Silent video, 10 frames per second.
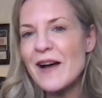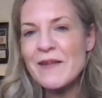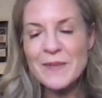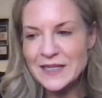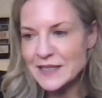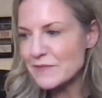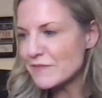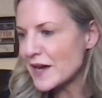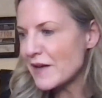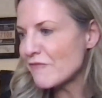I made
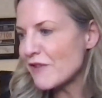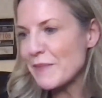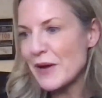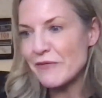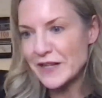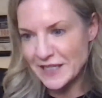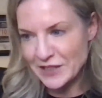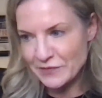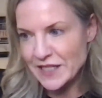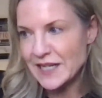some rainbow
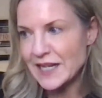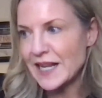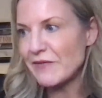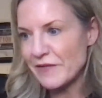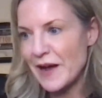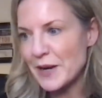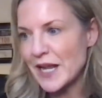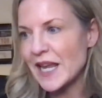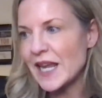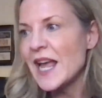fritters recently for the
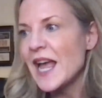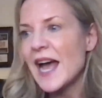family,